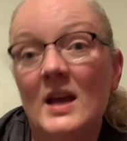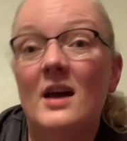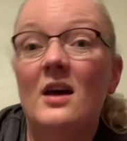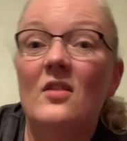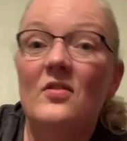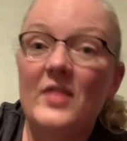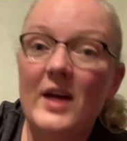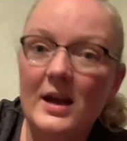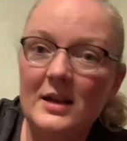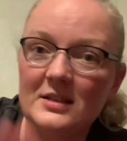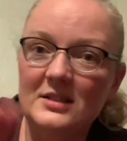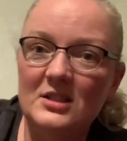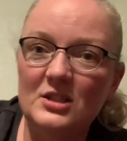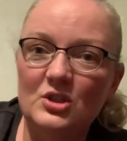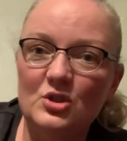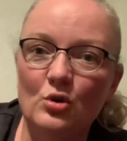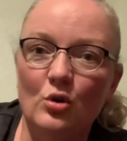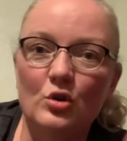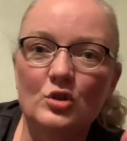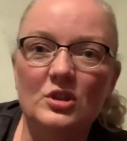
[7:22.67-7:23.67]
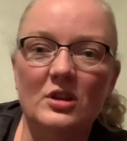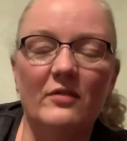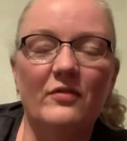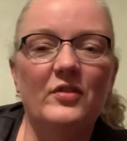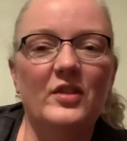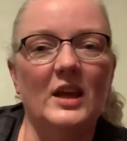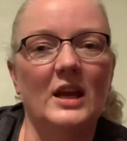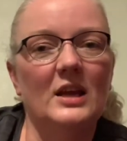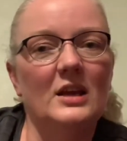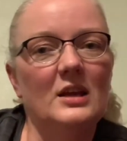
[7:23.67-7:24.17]
That's the sort of
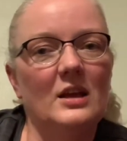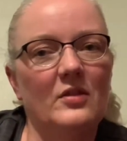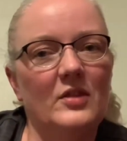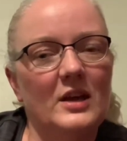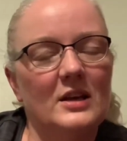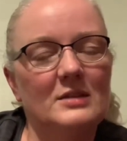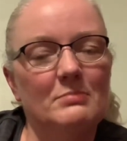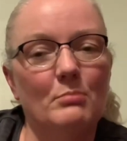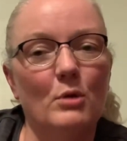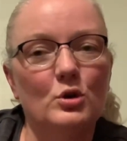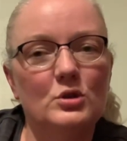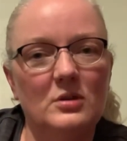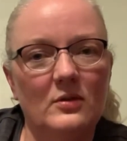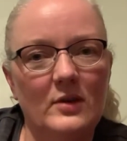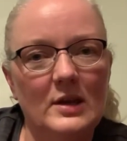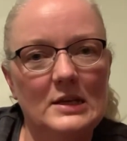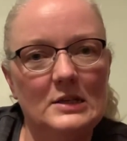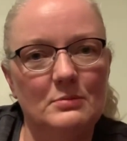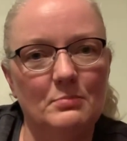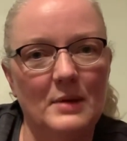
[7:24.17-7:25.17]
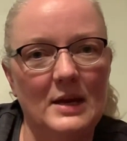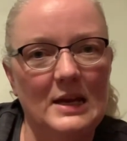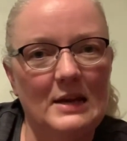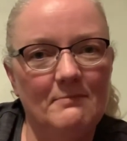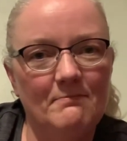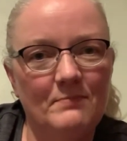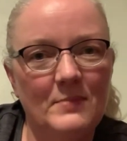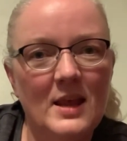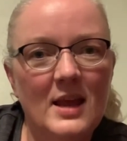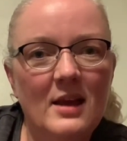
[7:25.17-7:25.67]
thing that motivates me.
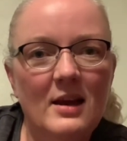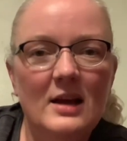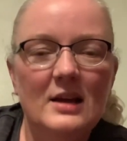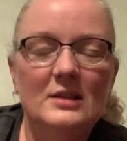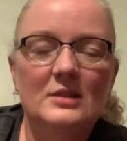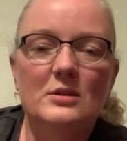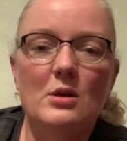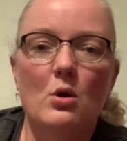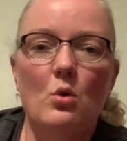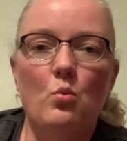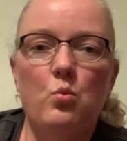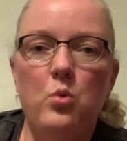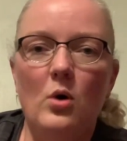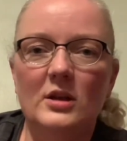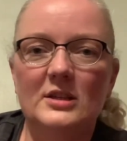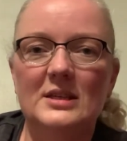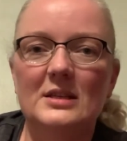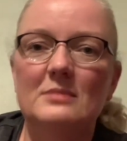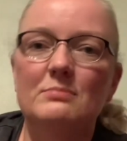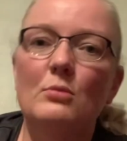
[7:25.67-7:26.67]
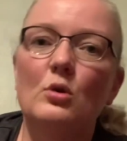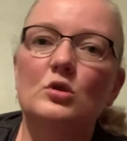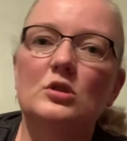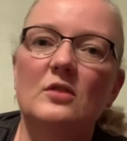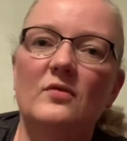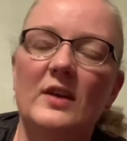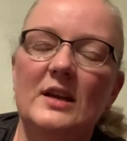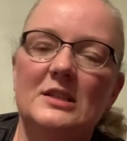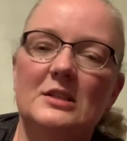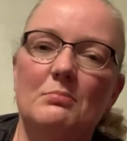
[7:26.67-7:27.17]
So what has
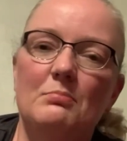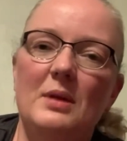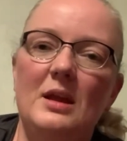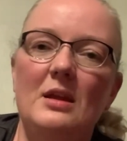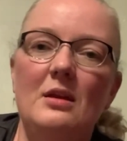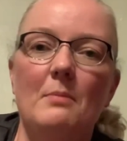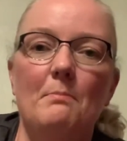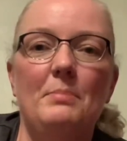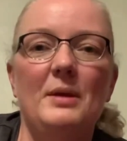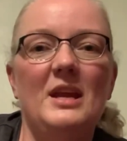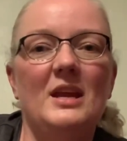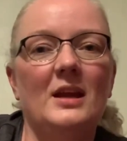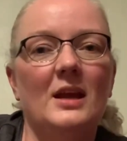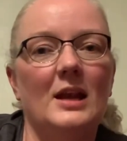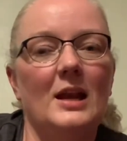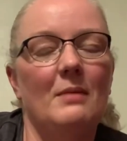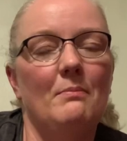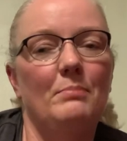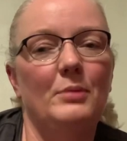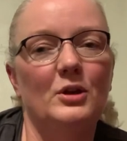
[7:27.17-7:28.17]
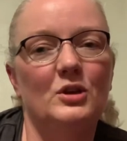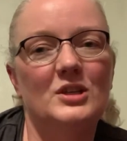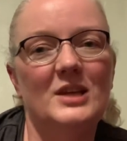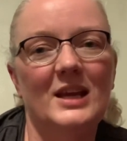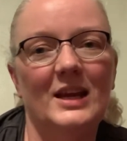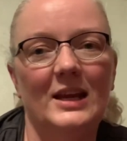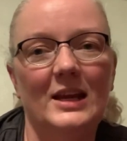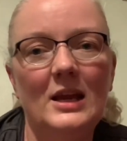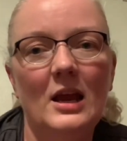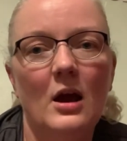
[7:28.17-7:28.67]
motivated me being an
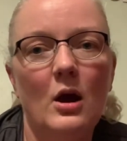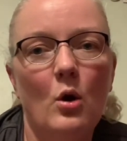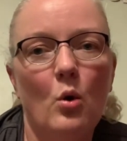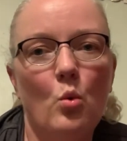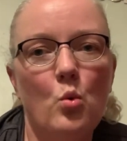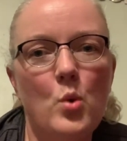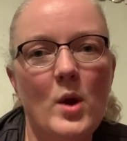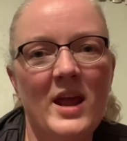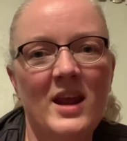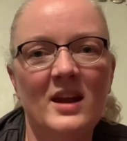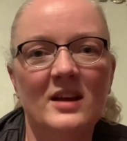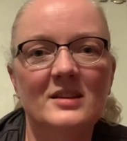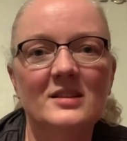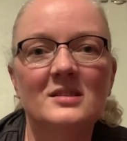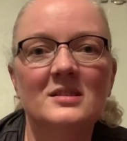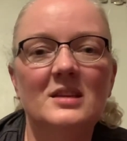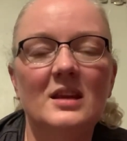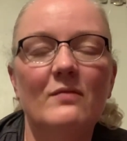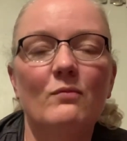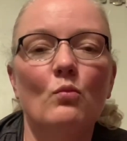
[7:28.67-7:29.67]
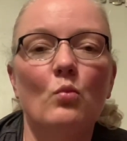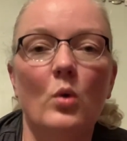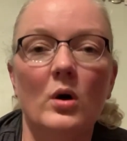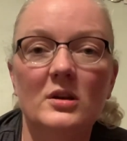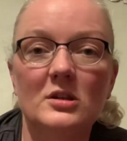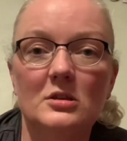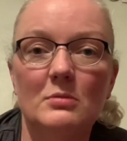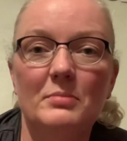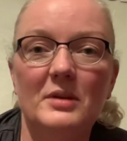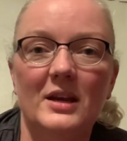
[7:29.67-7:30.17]
amputee when I didn't even want
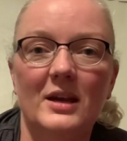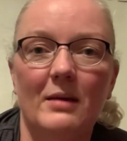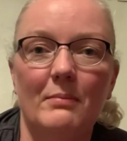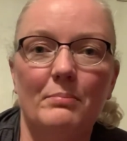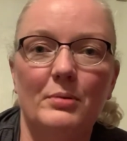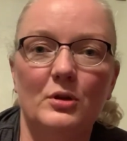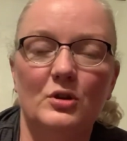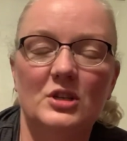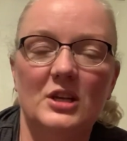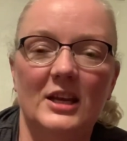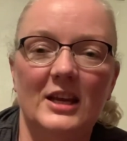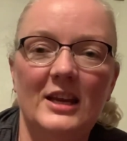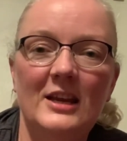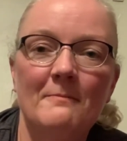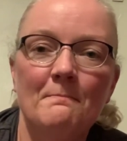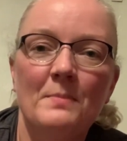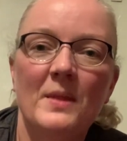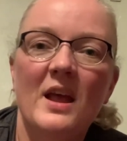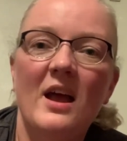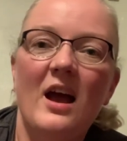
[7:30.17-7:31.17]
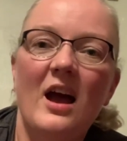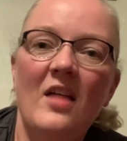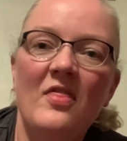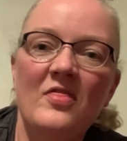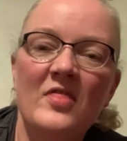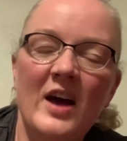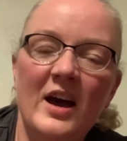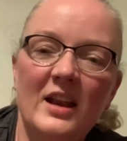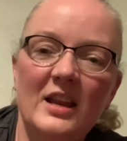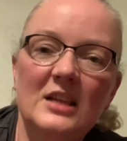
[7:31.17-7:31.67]
to be an amputee? And
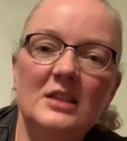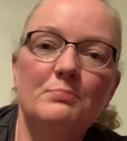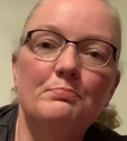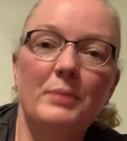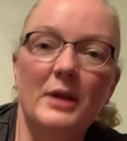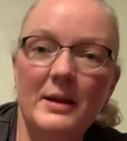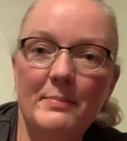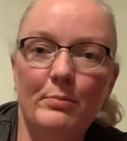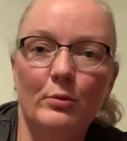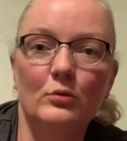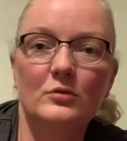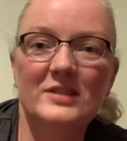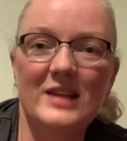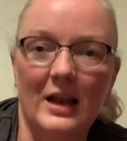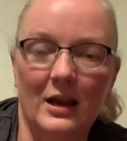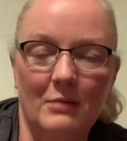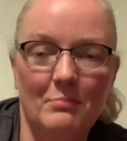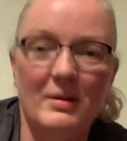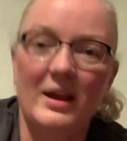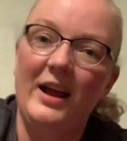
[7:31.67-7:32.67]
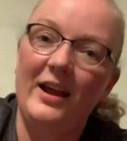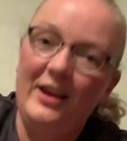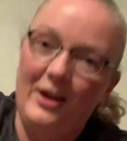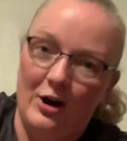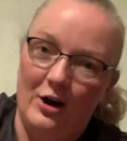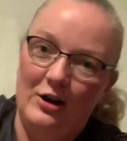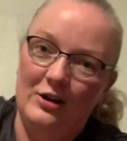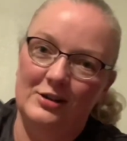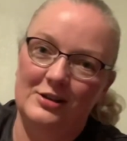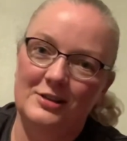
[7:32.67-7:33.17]
that is people telling me I
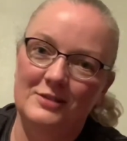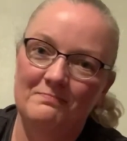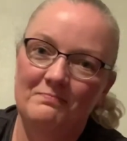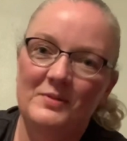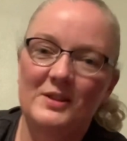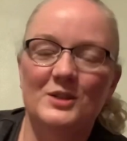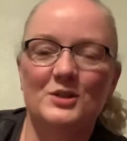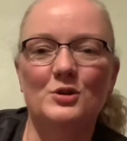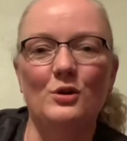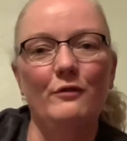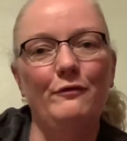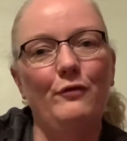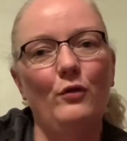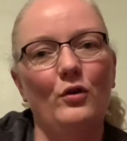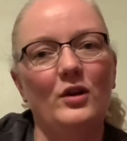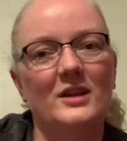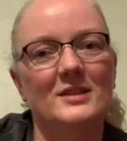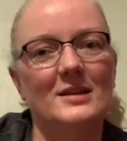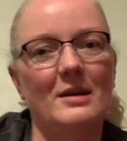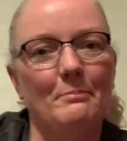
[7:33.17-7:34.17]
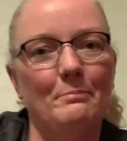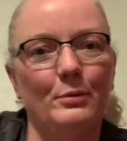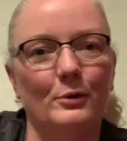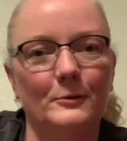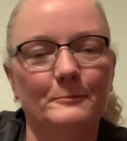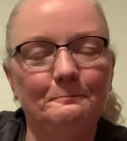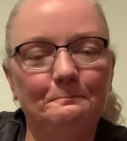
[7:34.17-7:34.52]
can't. So for example,